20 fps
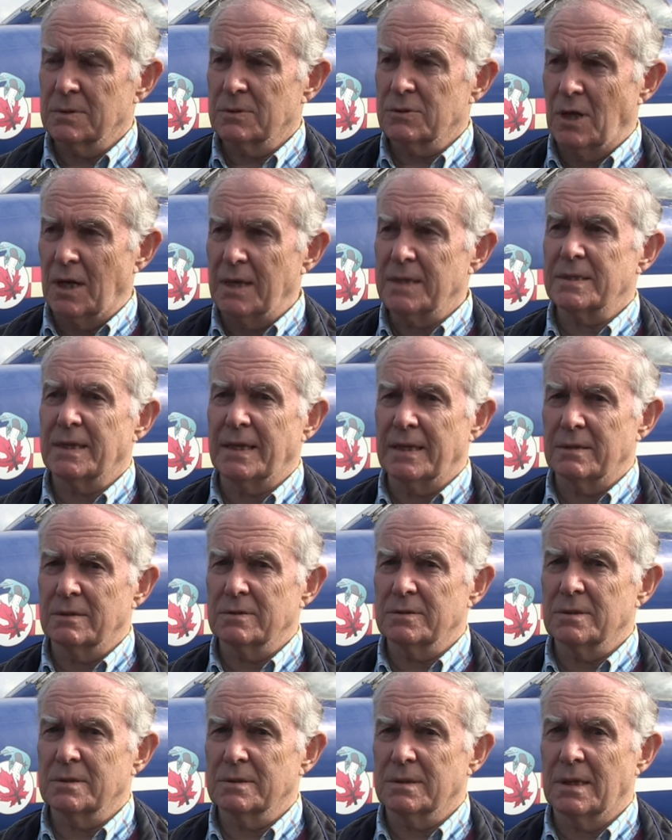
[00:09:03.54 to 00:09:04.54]
trying to get
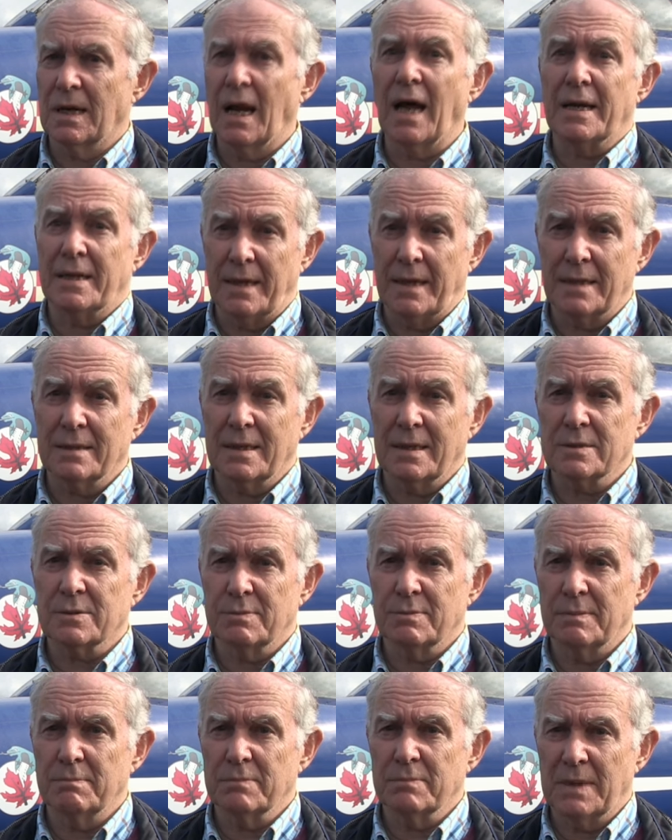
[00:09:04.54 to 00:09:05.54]
onto the Lightning. That
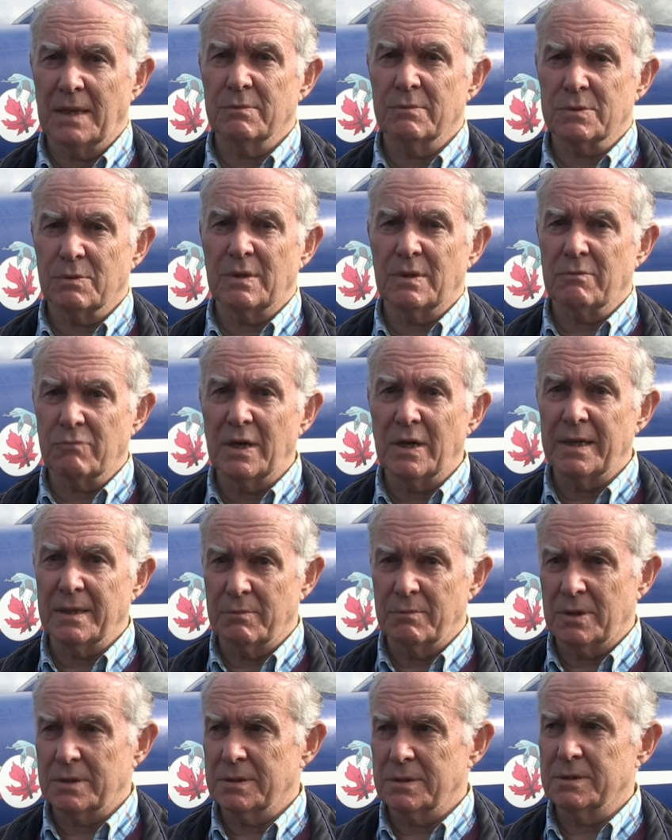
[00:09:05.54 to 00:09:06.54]
was what I really
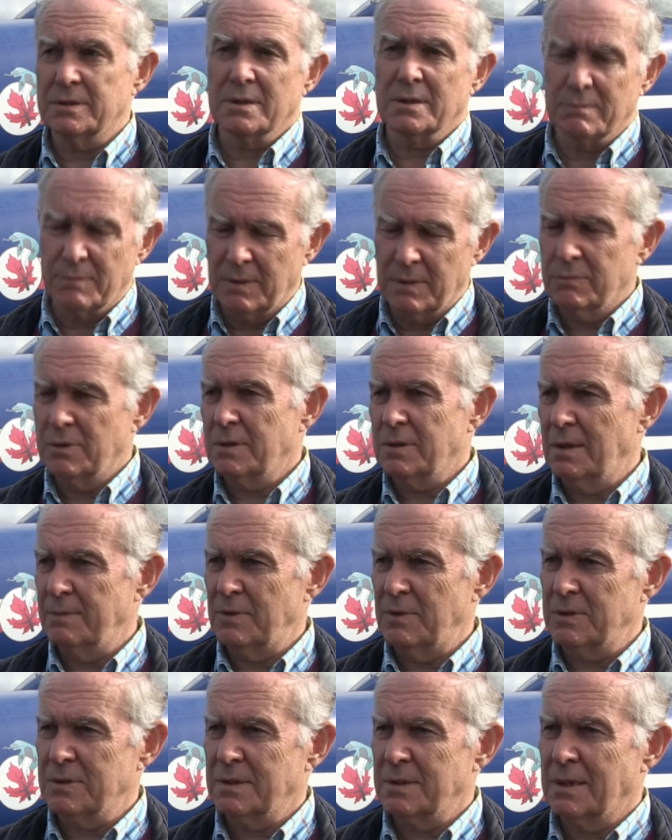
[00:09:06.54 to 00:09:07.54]
wanted to do, but we'll
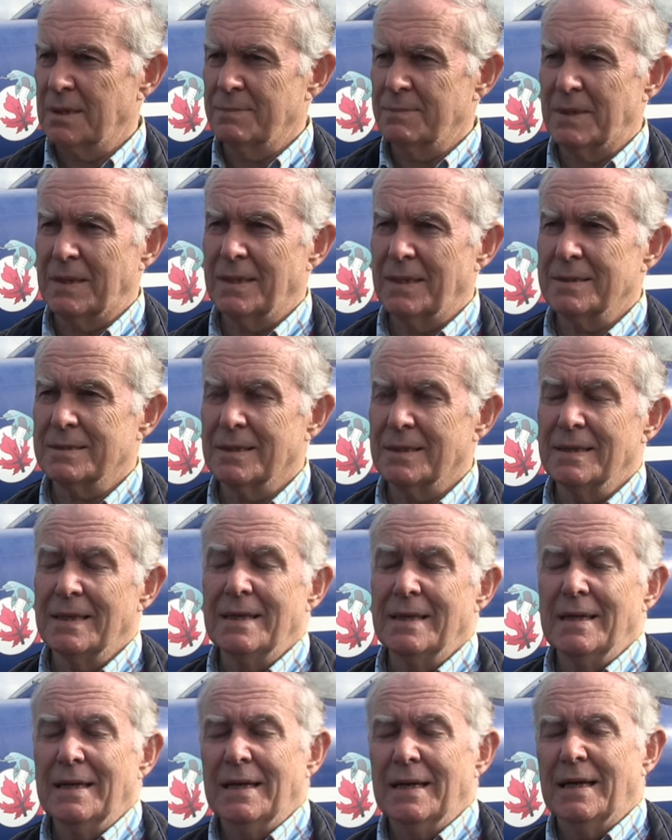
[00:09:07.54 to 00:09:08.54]
come on to that a bit later.
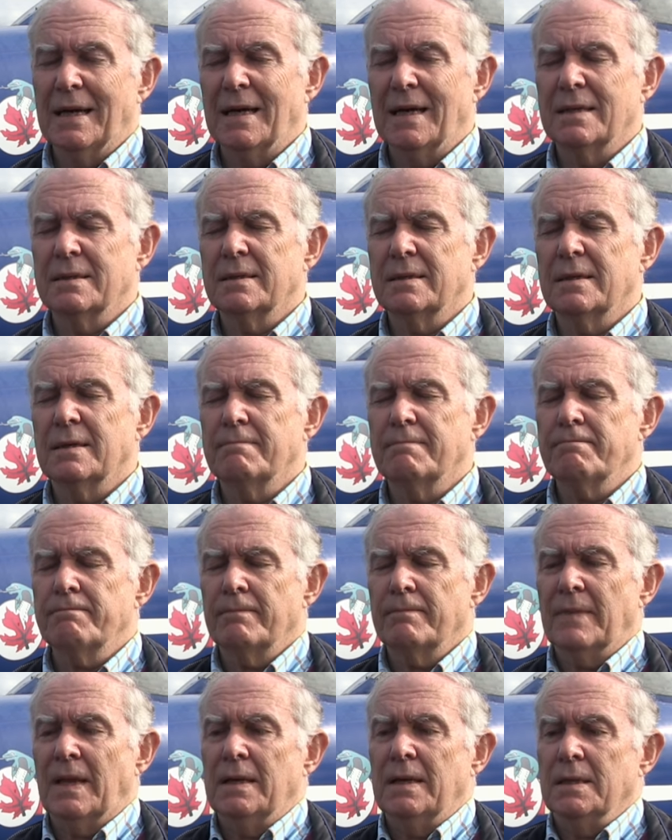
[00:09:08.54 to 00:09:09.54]
And
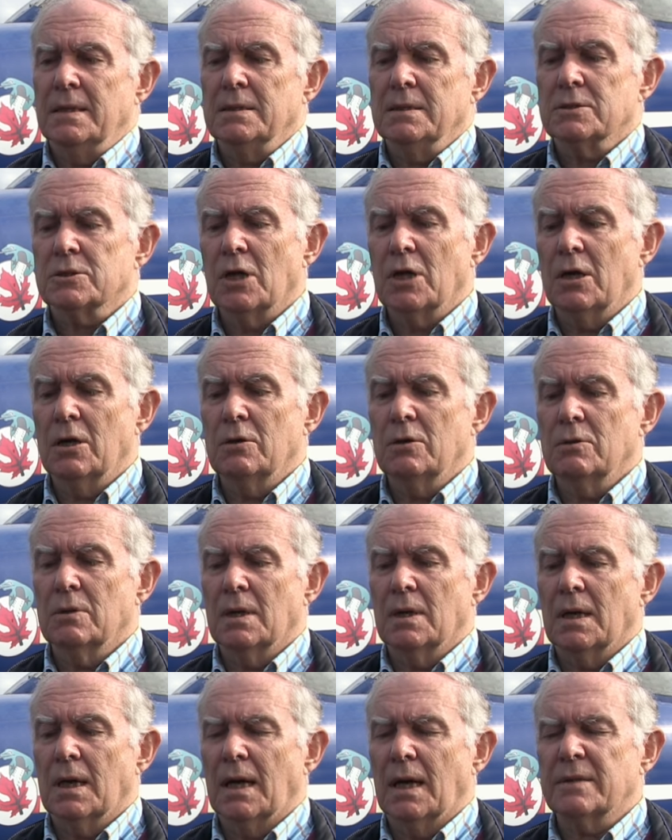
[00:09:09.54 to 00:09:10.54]

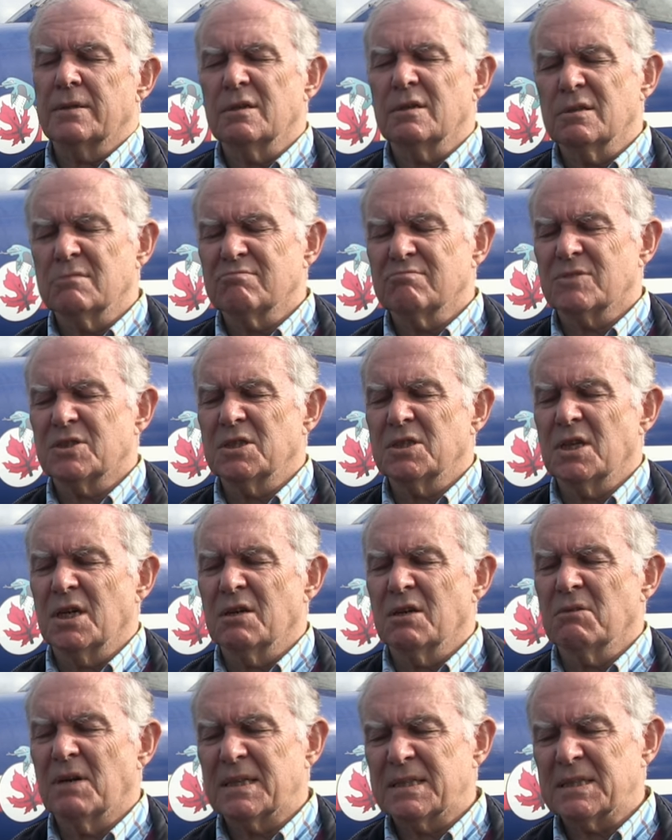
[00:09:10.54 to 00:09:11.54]
so I thought, you
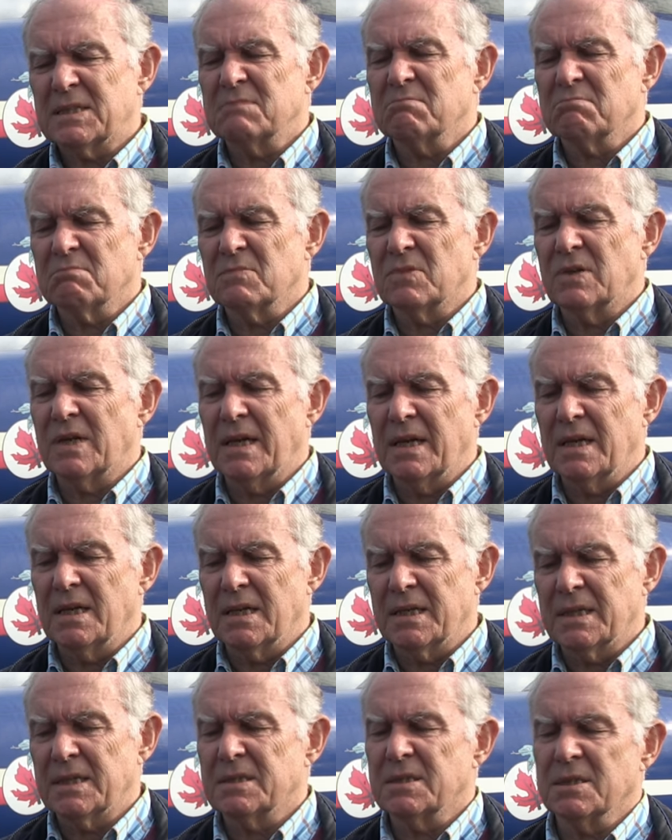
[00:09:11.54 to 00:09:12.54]
know, I didn't
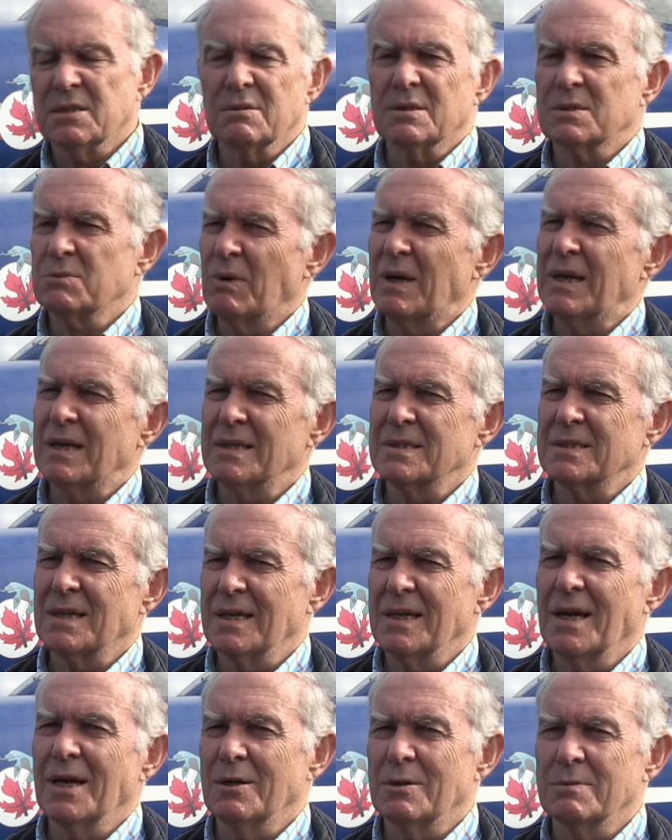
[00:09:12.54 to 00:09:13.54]
really do as well as
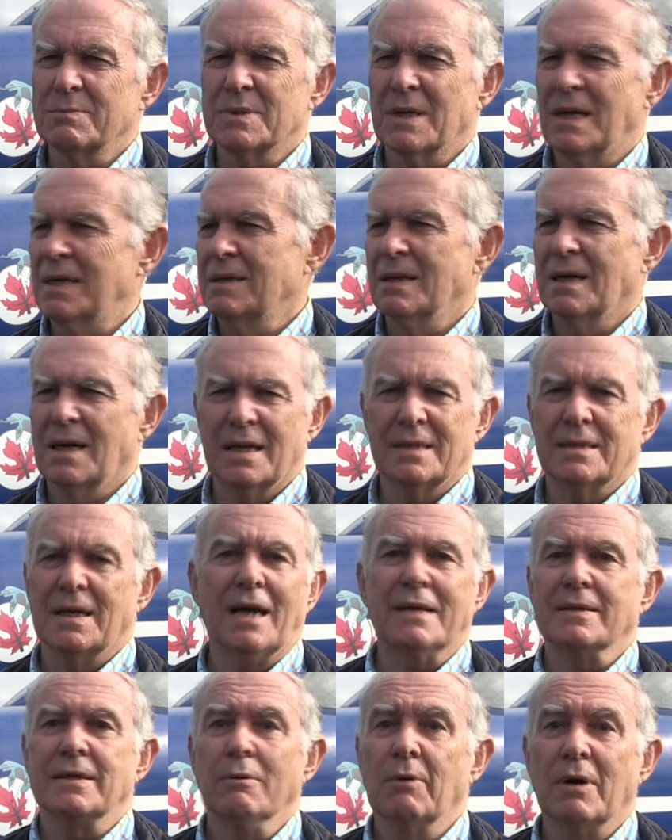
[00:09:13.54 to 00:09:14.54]
I hoped. I
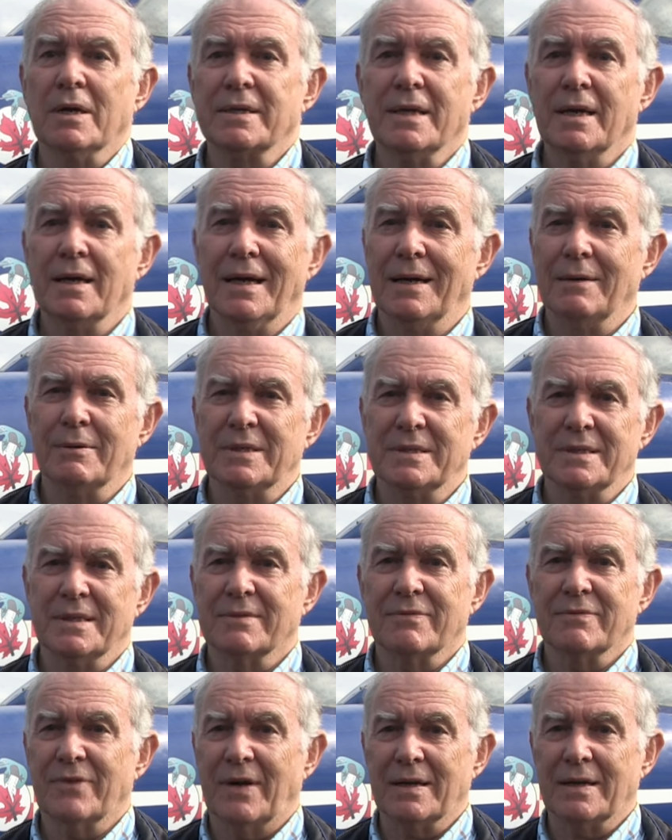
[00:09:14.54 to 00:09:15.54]
had no idea how I
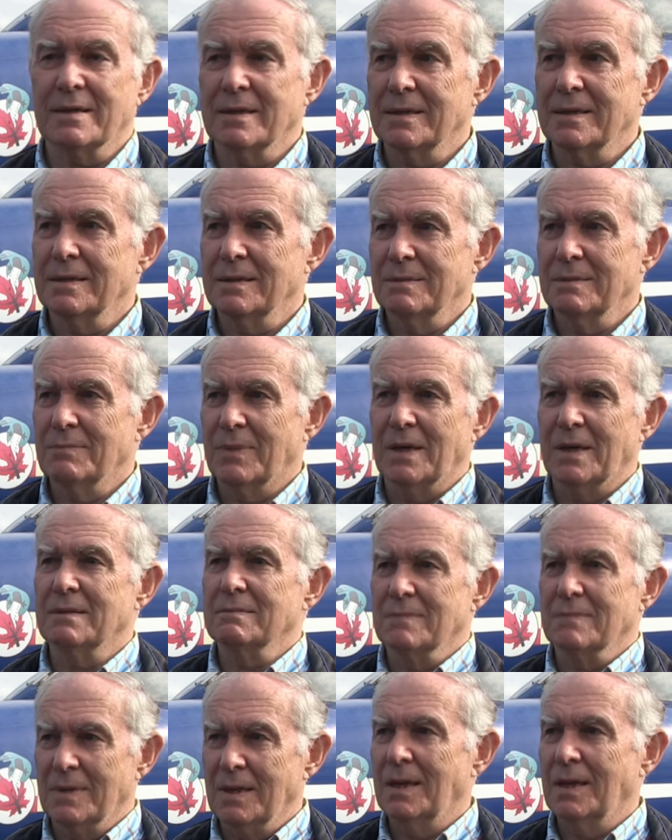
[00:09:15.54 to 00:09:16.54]
did, frankly, but
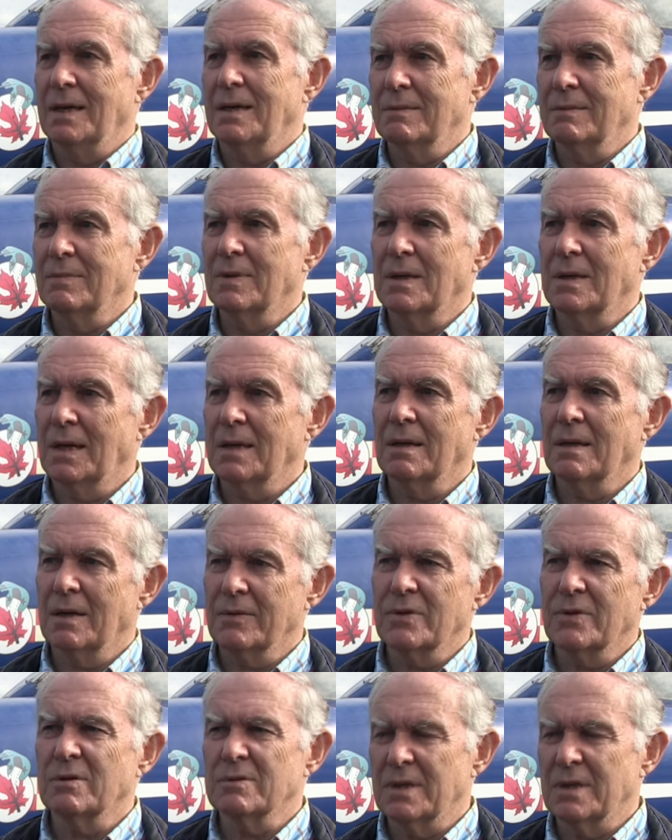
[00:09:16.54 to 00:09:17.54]
I
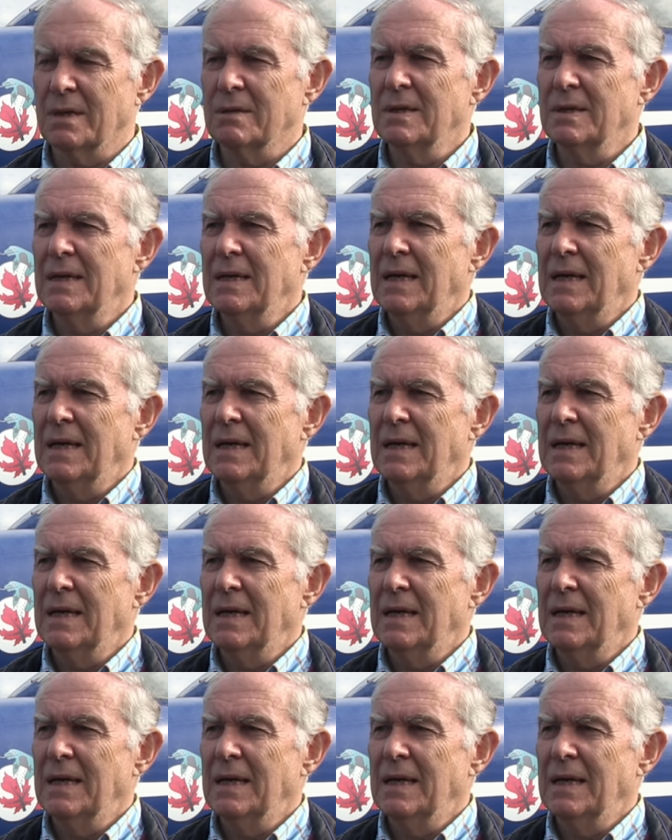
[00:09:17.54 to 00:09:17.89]
thought no.